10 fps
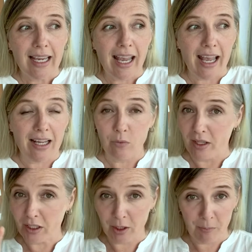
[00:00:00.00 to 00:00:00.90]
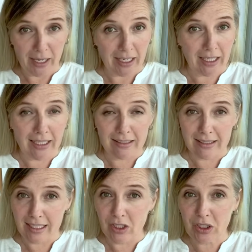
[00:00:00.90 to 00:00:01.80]
and whether you're a parent,
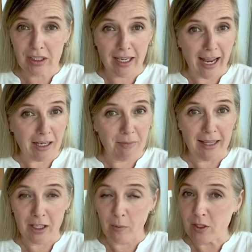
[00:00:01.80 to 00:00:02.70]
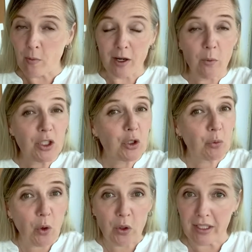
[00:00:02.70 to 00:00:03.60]
teacher, admin, therapist, no matter what your
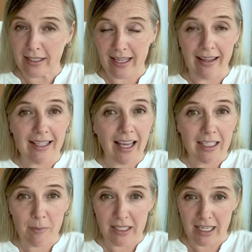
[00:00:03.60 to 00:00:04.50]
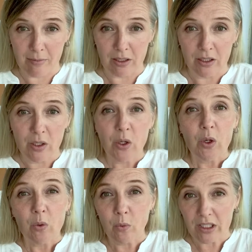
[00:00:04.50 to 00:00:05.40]
role is at the IEP table,
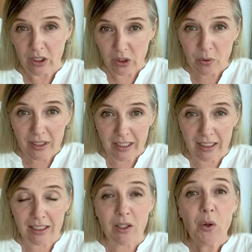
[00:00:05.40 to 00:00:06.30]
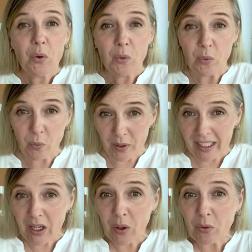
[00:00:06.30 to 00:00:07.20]
when you hear, we
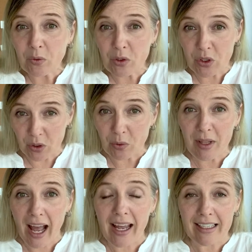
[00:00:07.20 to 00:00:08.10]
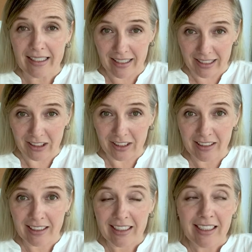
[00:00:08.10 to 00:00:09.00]
don't do that
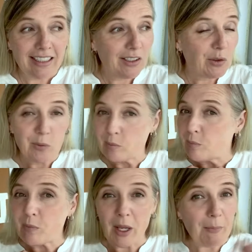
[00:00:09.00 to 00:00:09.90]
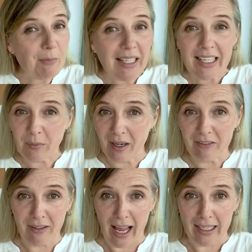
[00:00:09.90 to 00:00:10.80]
here, immediate red
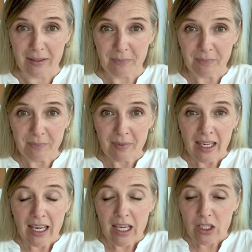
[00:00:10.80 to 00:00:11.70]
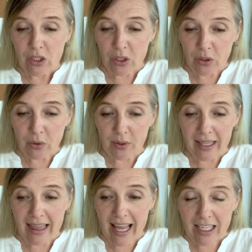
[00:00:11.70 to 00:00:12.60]
flag. So
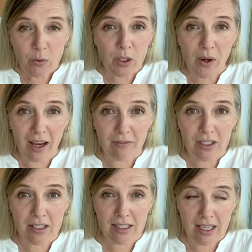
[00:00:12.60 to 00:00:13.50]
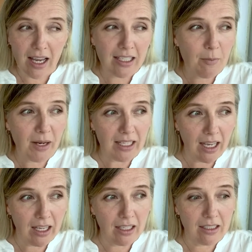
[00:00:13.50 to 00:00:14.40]
that's where you have to decide, depending
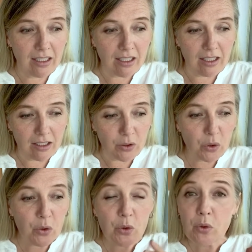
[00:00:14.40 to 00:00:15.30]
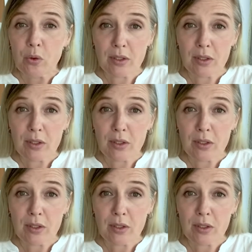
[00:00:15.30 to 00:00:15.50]
on who